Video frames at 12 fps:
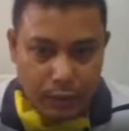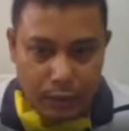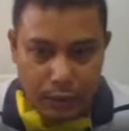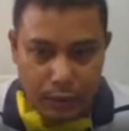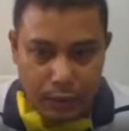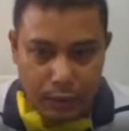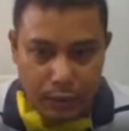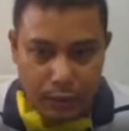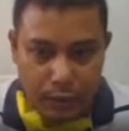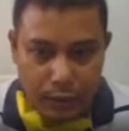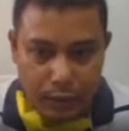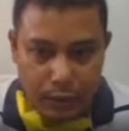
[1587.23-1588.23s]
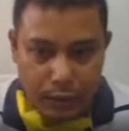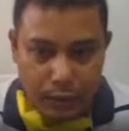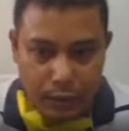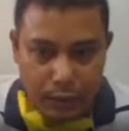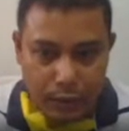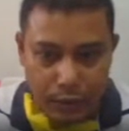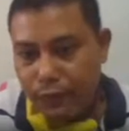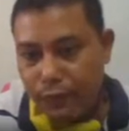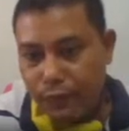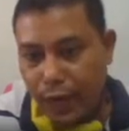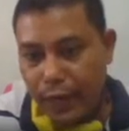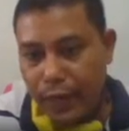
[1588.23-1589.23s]
5 of
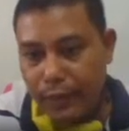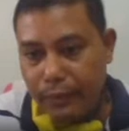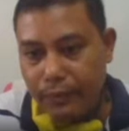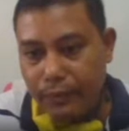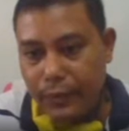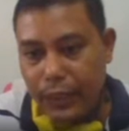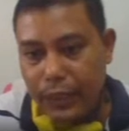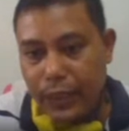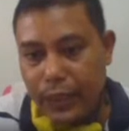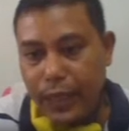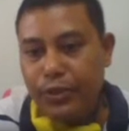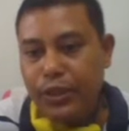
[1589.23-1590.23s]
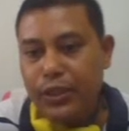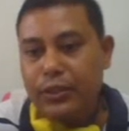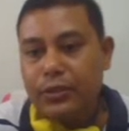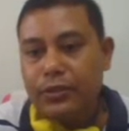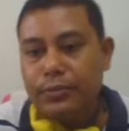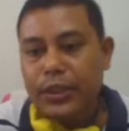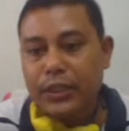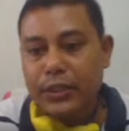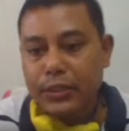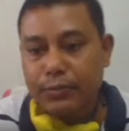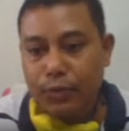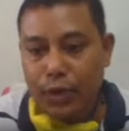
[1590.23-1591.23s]
2/5 appears to be
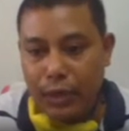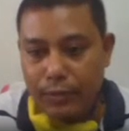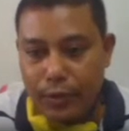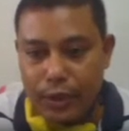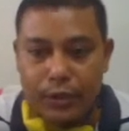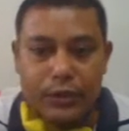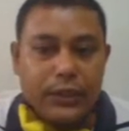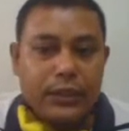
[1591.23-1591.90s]
smaller because this